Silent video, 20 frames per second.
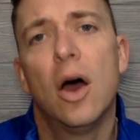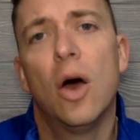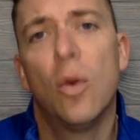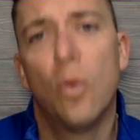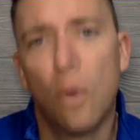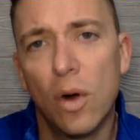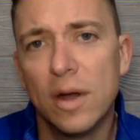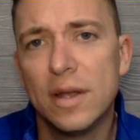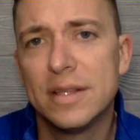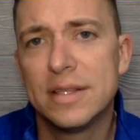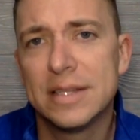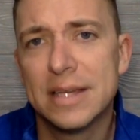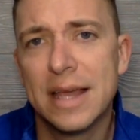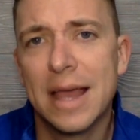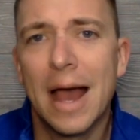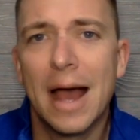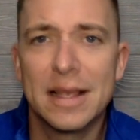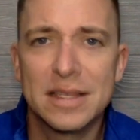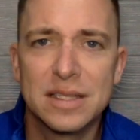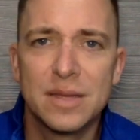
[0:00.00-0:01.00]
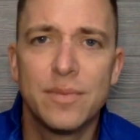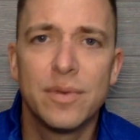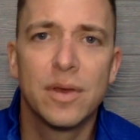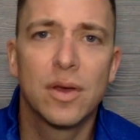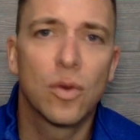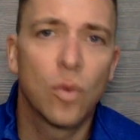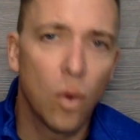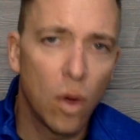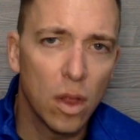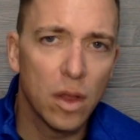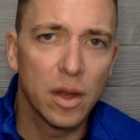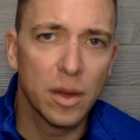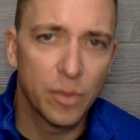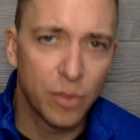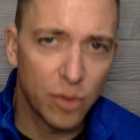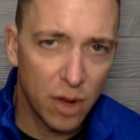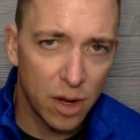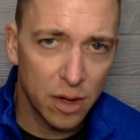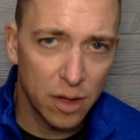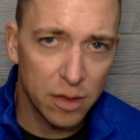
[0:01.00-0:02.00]
a warranty has to be a quality
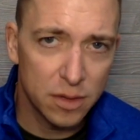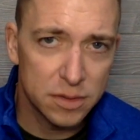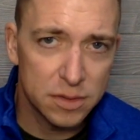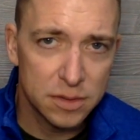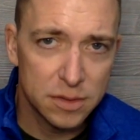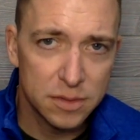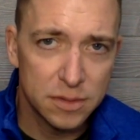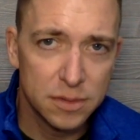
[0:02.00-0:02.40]
product.